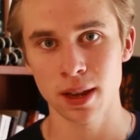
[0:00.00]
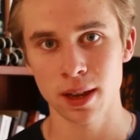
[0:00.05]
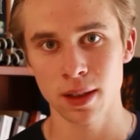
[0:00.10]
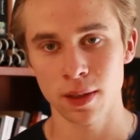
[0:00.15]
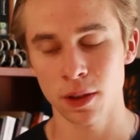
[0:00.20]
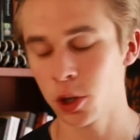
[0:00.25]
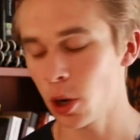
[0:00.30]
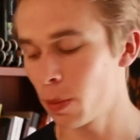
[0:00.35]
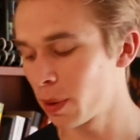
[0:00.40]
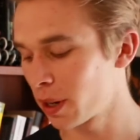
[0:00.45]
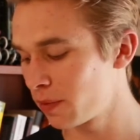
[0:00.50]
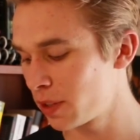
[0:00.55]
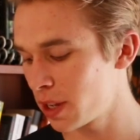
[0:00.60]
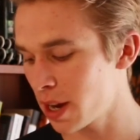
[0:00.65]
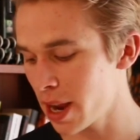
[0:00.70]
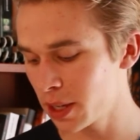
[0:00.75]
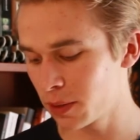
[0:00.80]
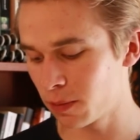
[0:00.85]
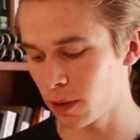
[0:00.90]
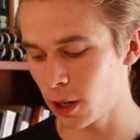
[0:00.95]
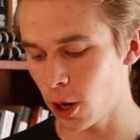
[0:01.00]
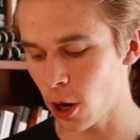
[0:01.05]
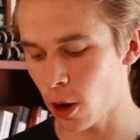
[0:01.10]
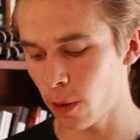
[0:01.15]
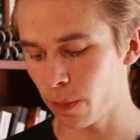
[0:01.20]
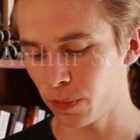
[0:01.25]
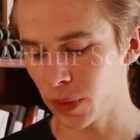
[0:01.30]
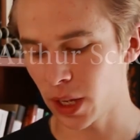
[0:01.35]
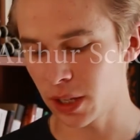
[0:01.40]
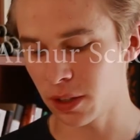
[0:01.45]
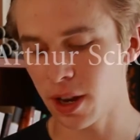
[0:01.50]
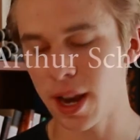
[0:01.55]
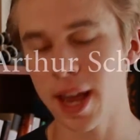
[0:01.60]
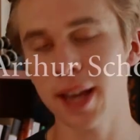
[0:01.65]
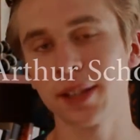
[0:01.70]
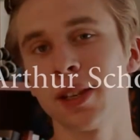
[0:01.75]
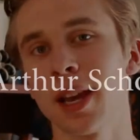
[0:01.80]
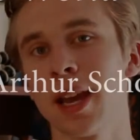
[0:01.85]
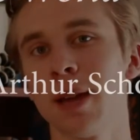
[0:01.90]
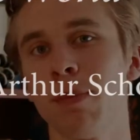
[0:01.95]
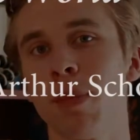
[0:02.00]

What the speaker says: The topic of today's video is an essay